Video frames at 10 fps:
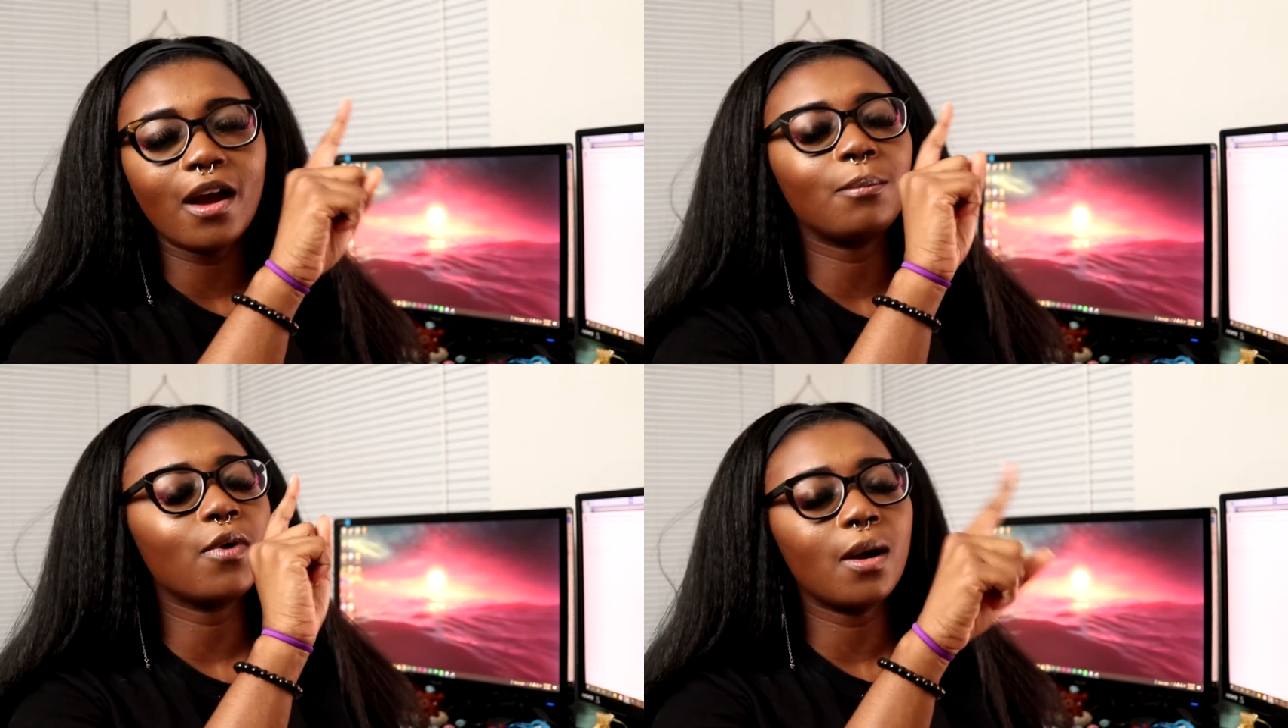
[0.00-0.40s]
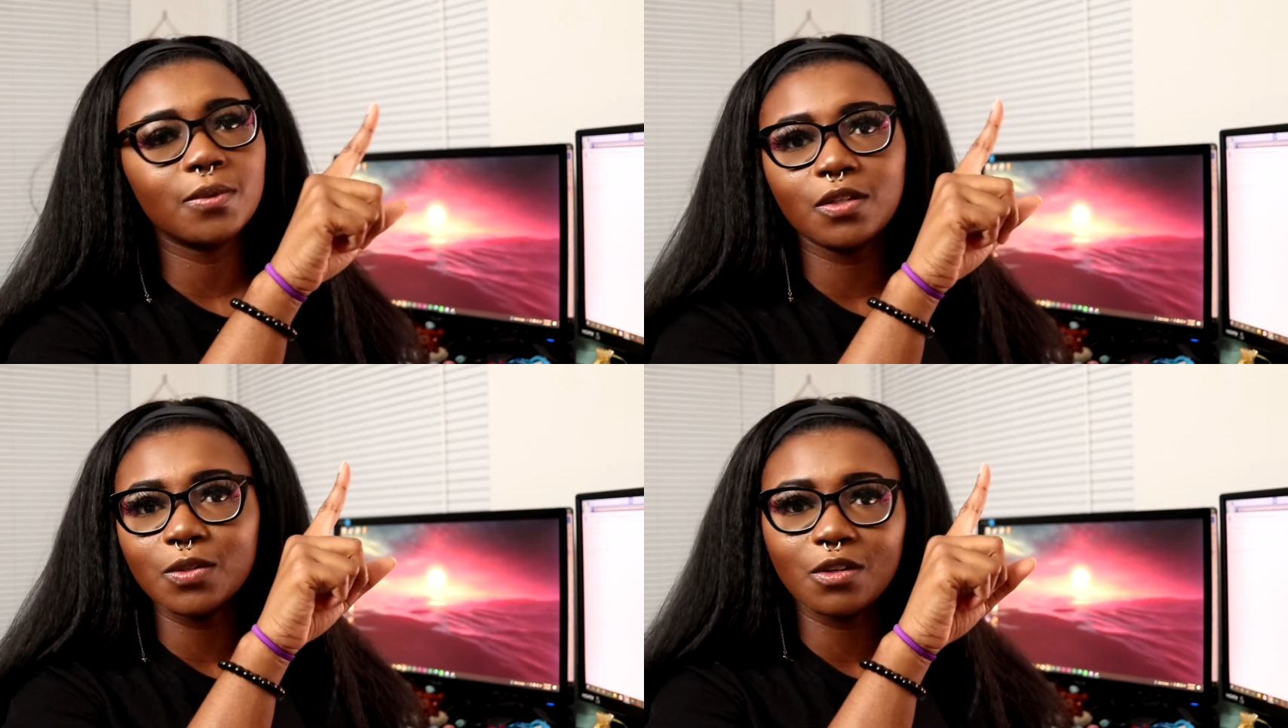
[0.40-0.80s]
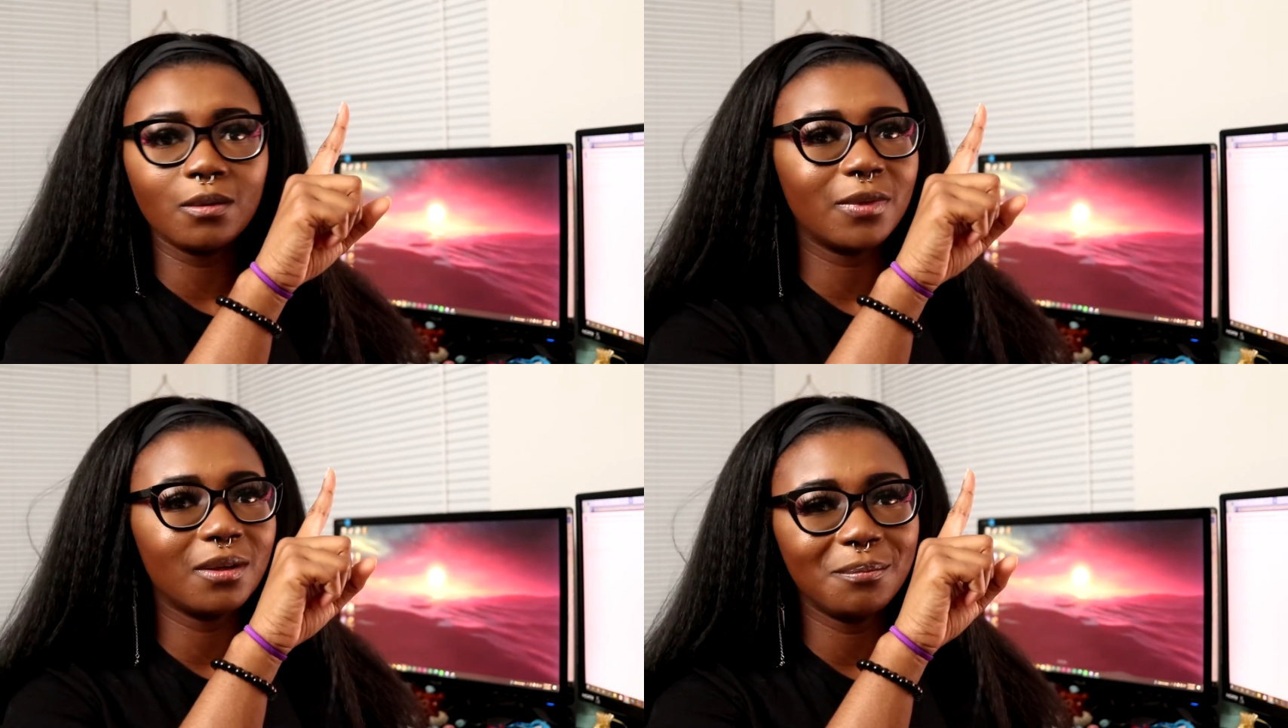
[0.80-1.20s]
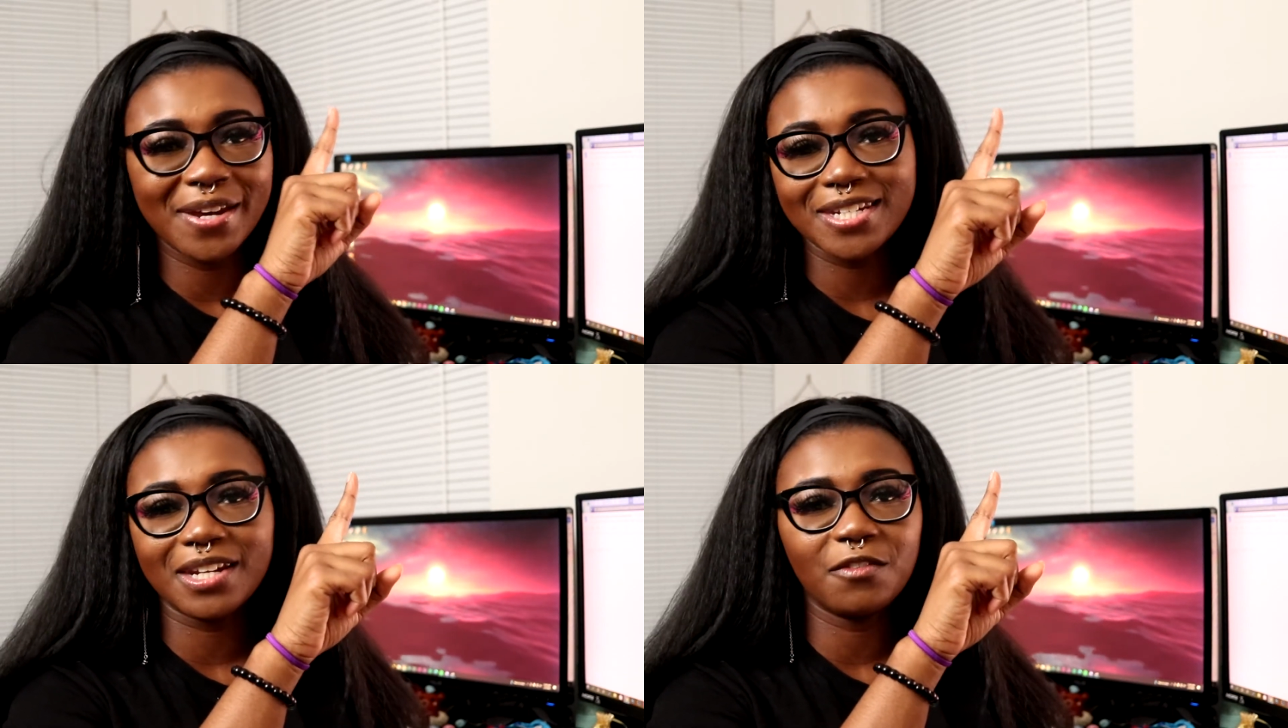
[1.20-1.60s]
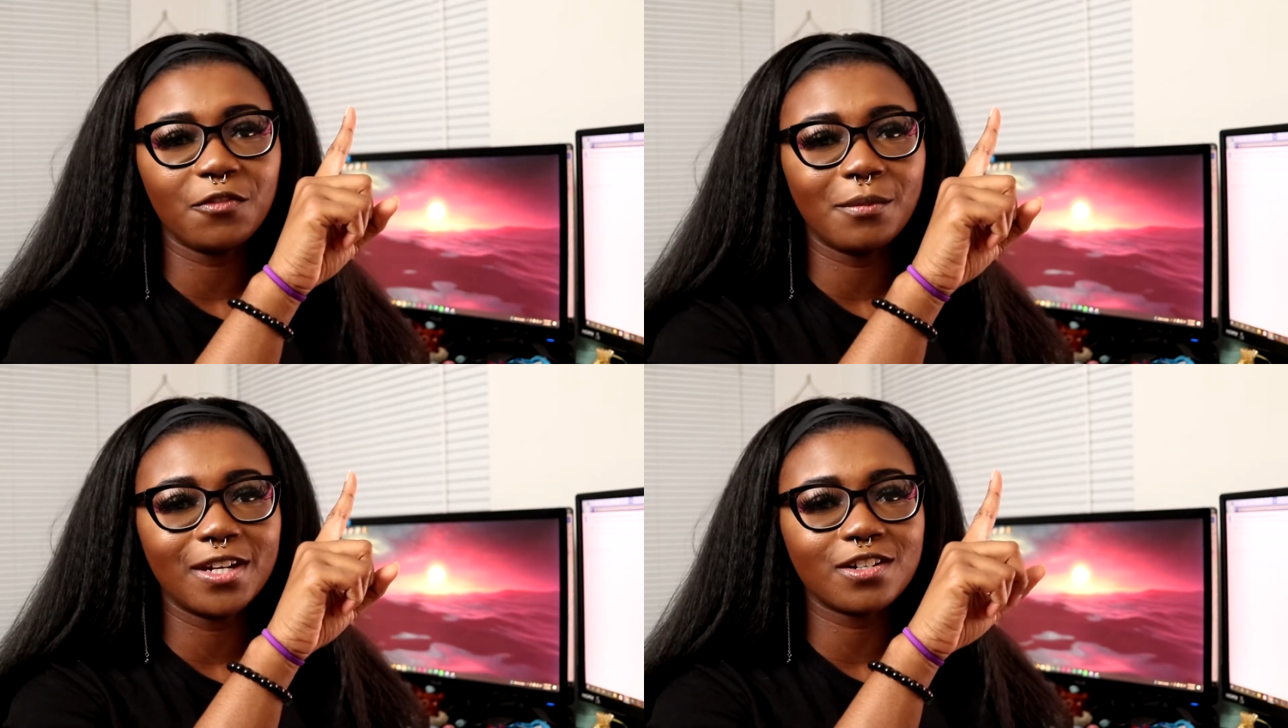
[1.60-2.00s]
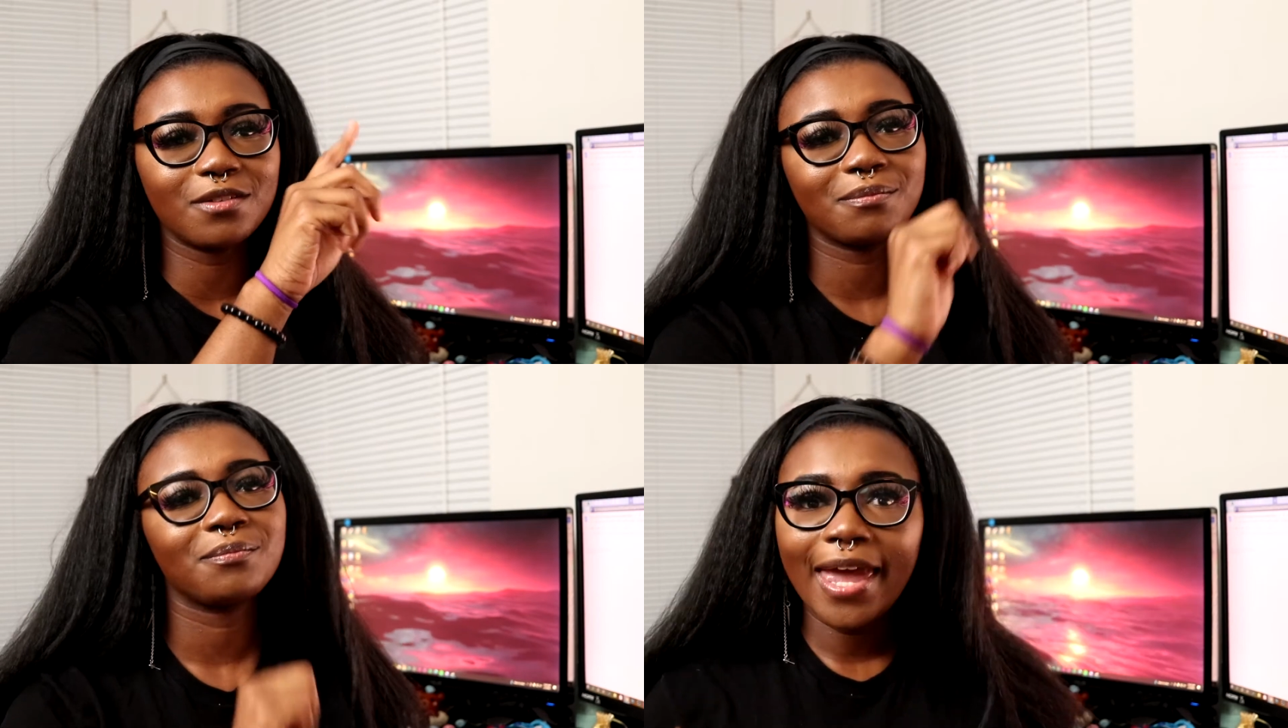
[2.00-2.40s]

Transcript: I promise you it's going to be amazing information.